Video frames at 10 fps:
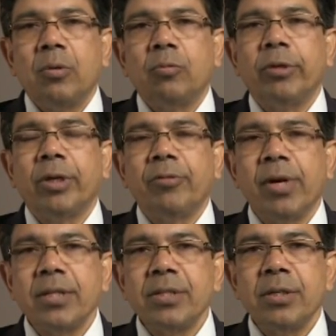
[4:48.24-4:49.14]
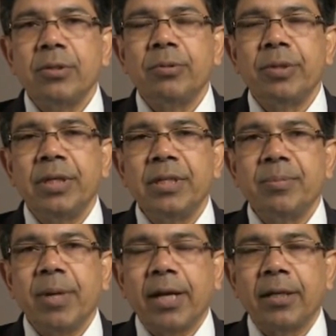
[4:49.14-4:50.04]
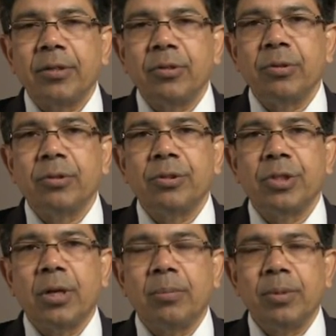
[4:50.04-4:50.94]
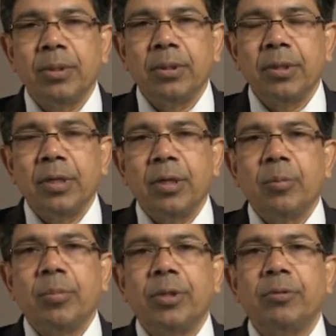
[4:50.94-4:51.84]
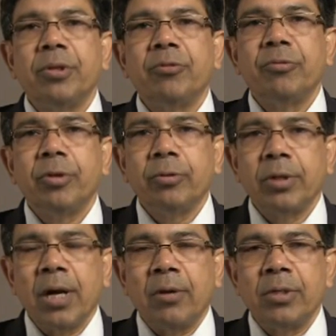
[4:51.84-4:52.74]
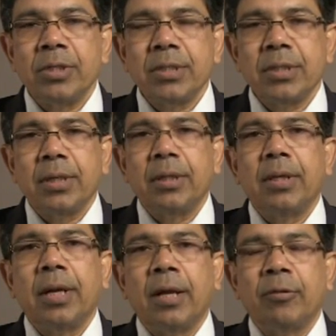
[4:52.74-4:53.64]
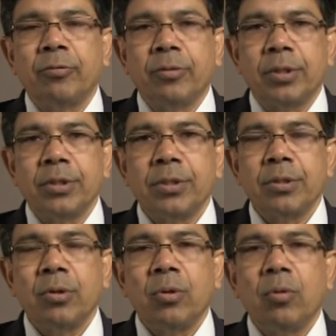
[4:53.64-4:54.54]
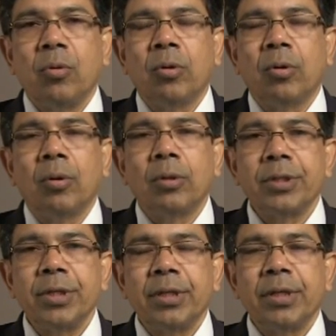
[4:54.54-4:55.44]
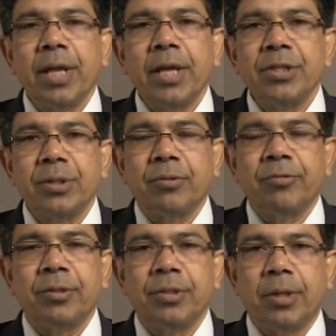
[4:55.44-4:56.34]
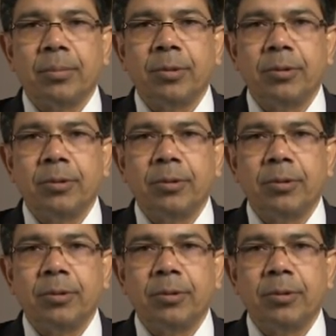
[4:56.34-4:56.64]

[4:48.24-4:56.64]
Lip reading: We advise you to ease back into your job by doing fewer hours at first or altering the nature of your job.